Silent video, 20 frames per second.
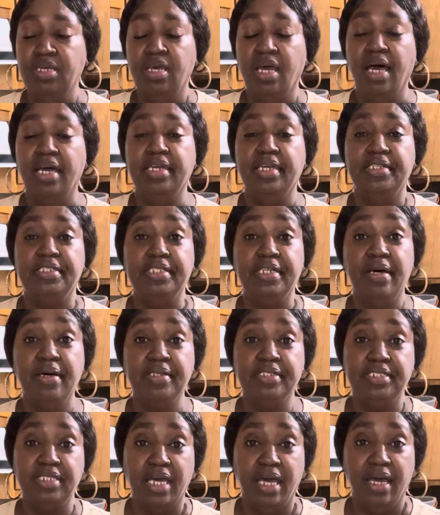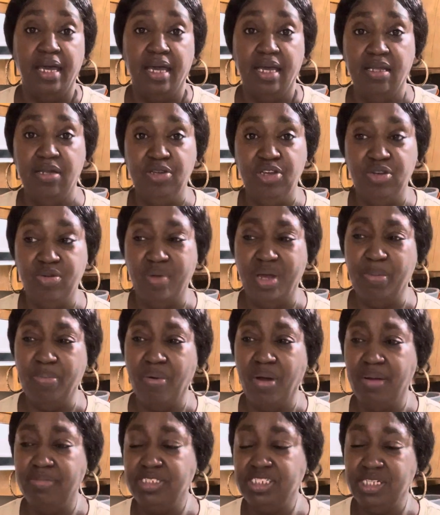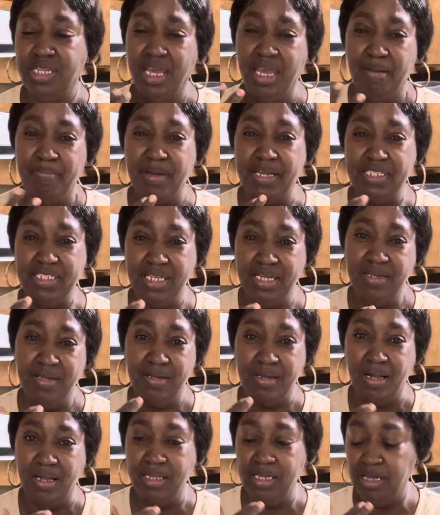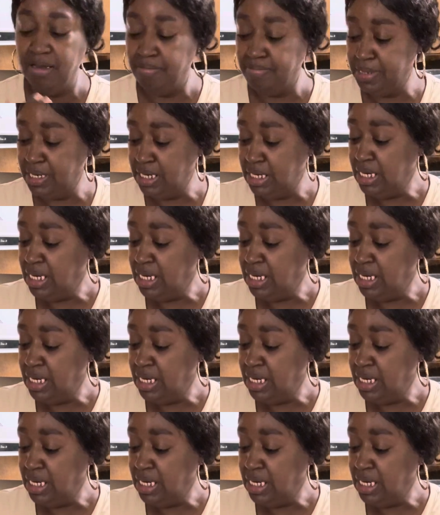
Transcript: I get tongue-tied, and you know, I probably should have had my tongue clipped